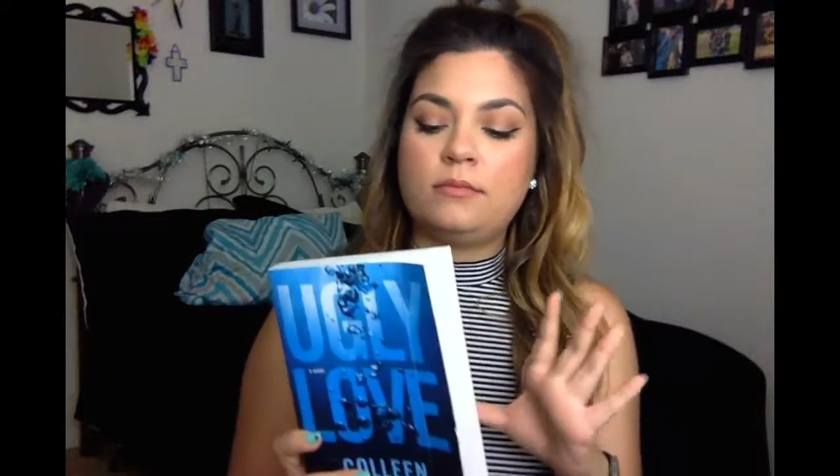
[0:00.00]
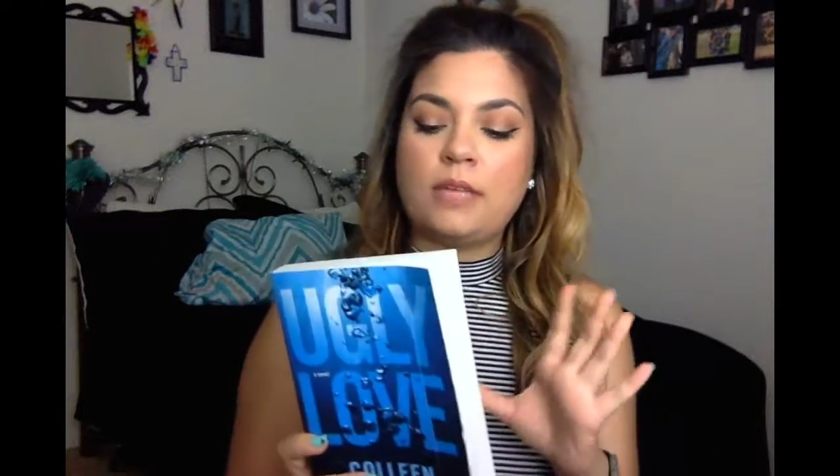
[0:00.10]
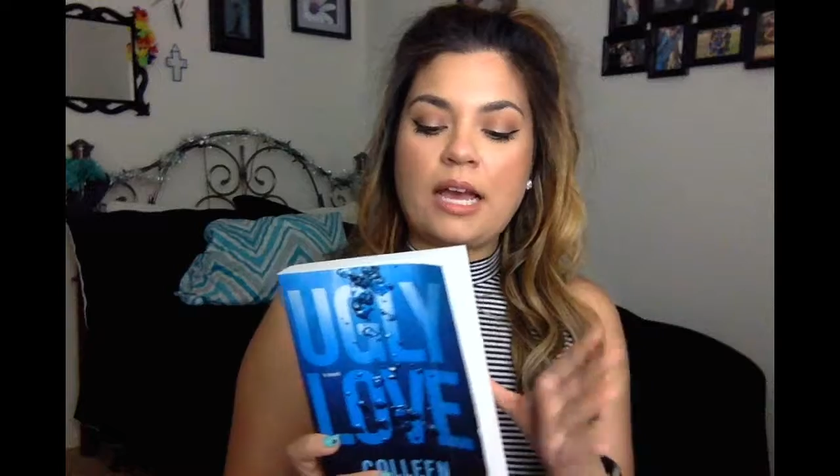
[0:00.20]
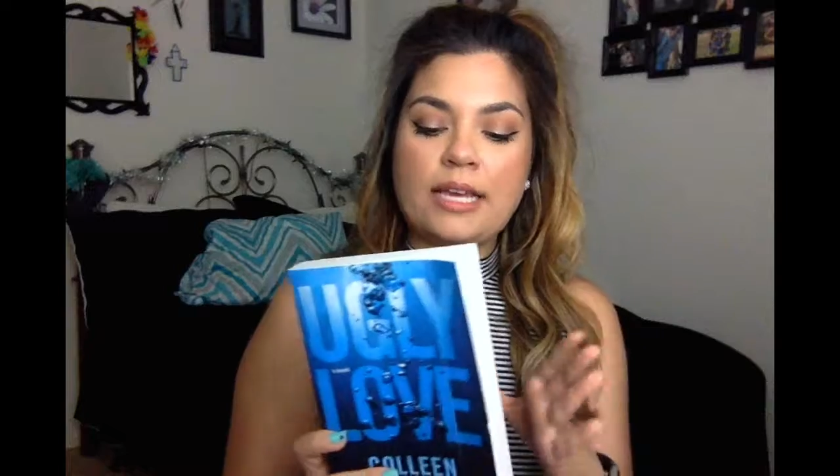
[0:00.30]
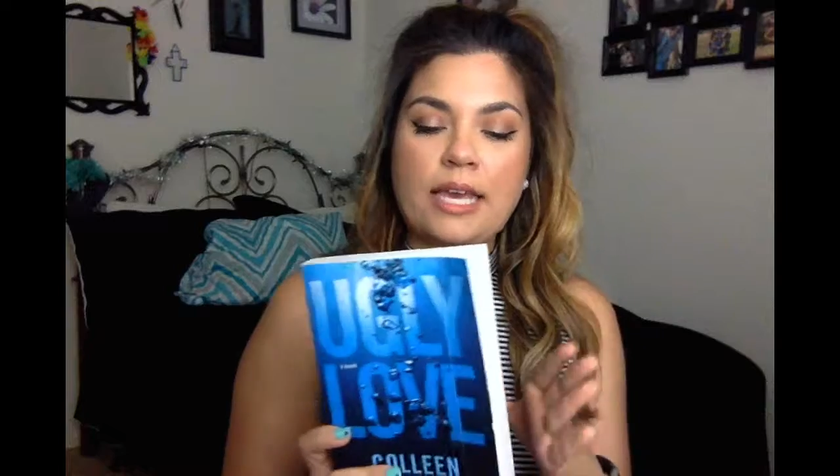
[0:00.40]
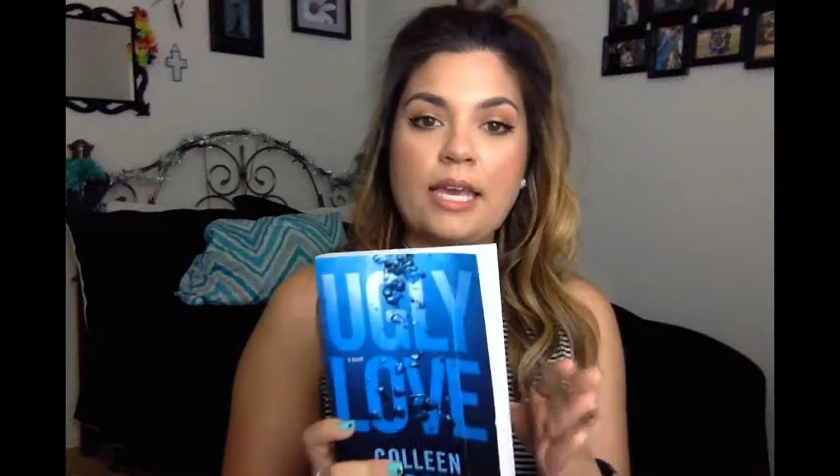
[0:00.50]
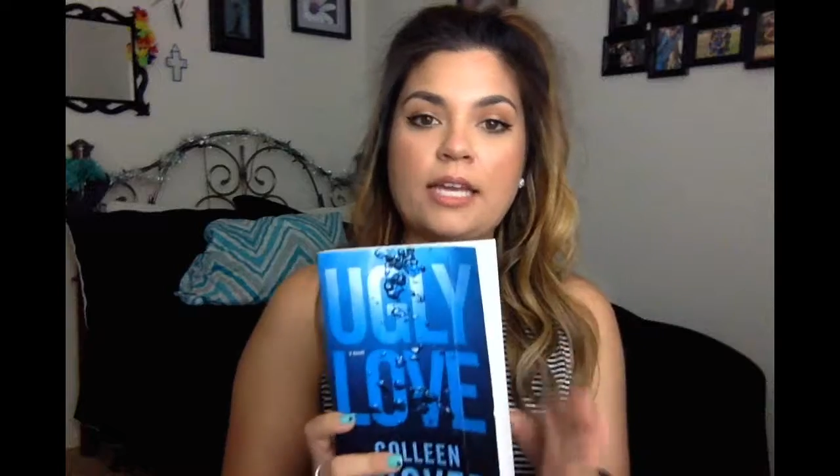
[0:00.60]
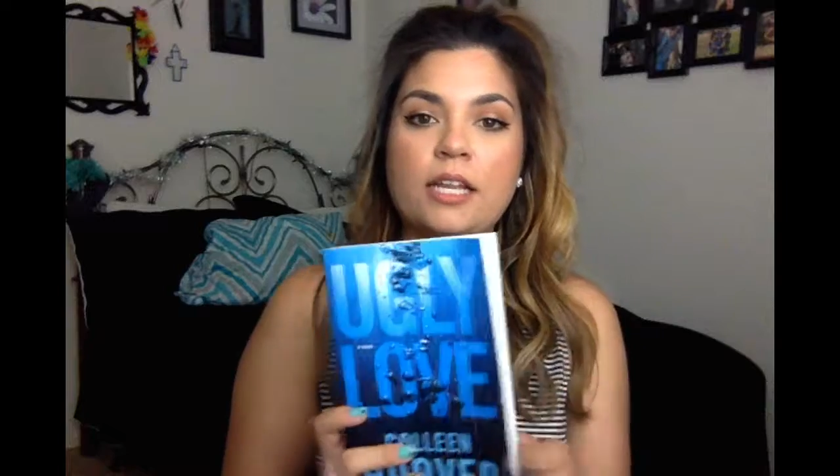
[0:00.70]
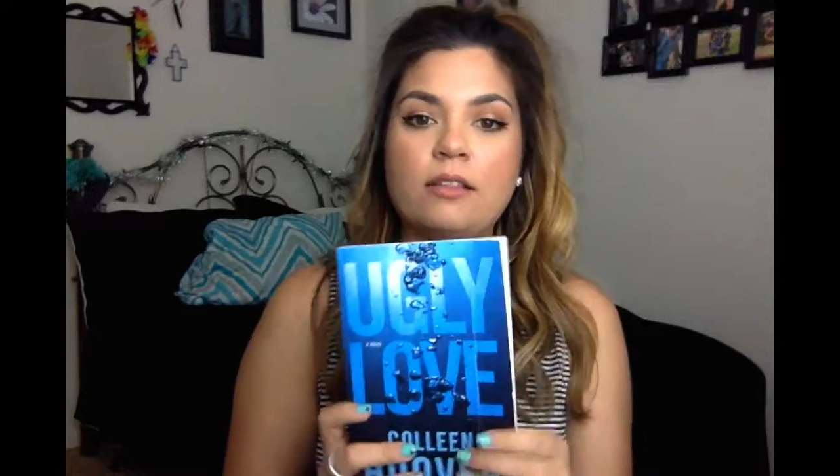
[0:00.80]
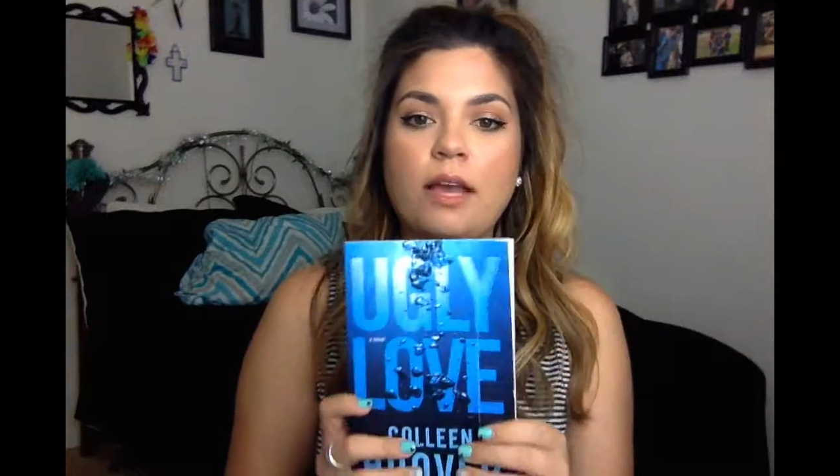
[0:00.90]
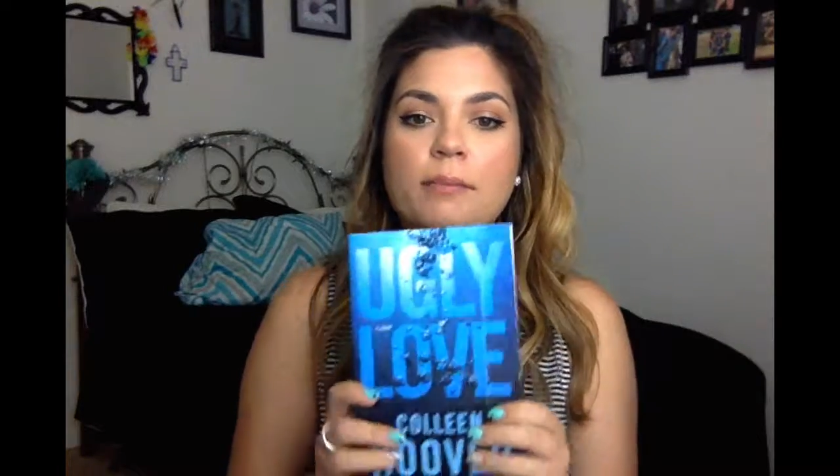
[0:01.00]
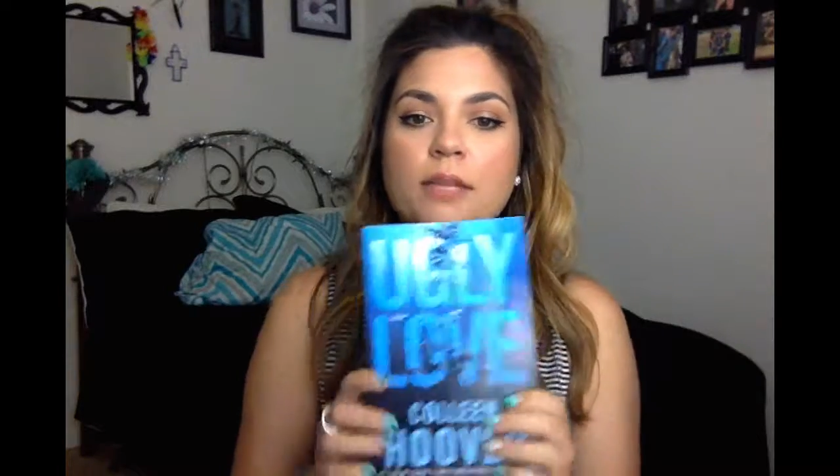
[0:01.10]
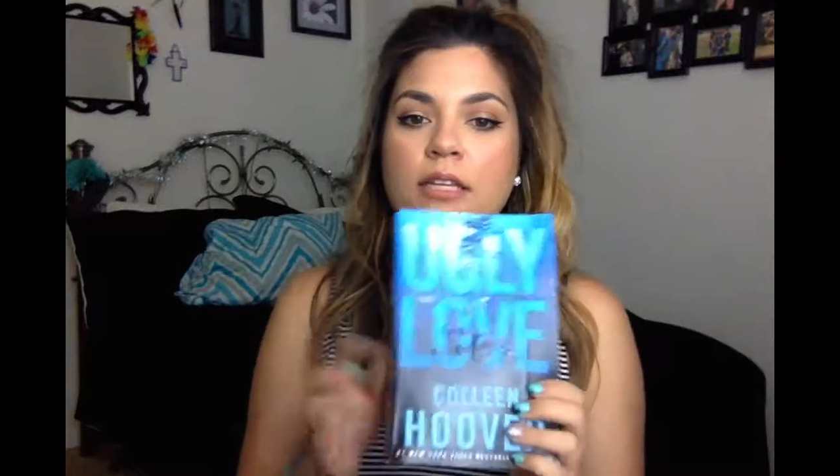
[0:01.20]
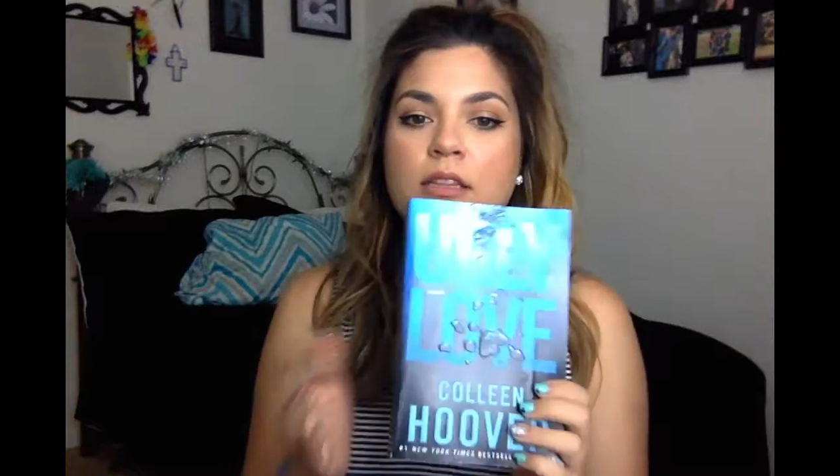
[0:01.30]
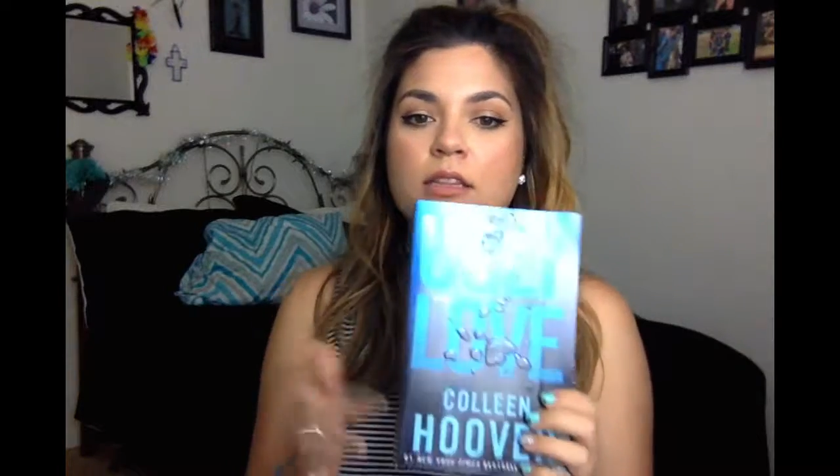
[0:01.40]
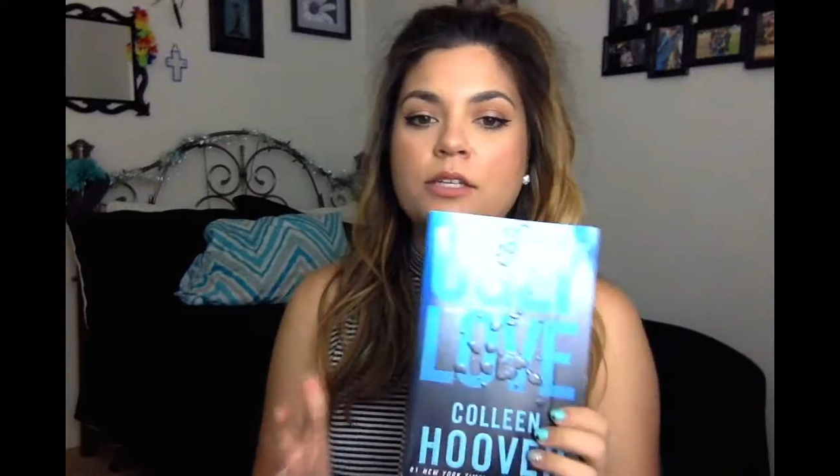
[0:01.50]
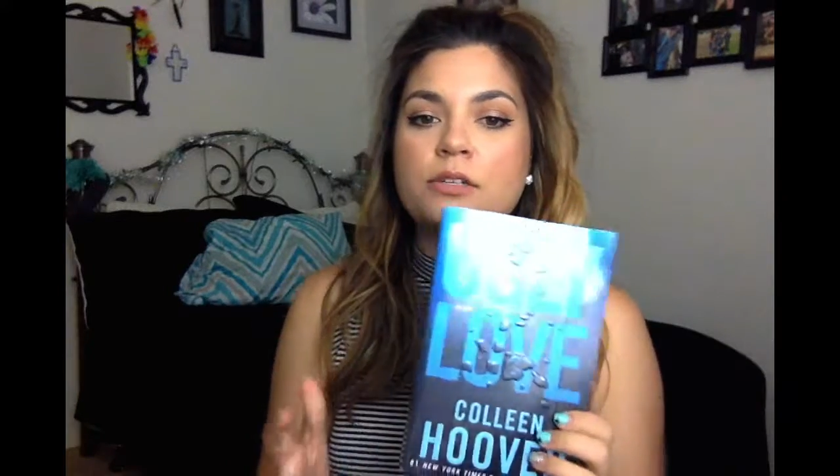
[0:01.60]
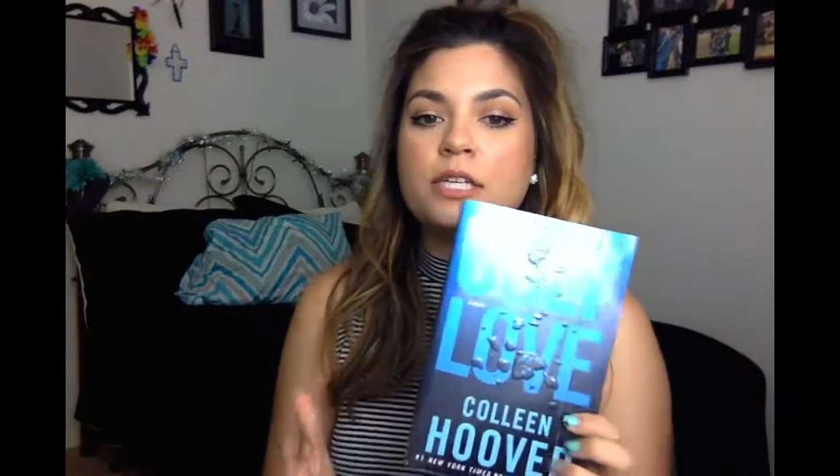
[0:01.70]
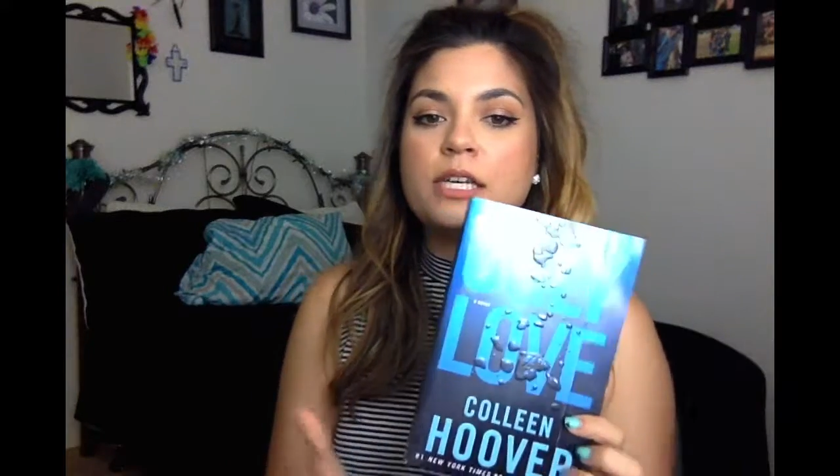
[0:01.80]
I can't. I'm like literally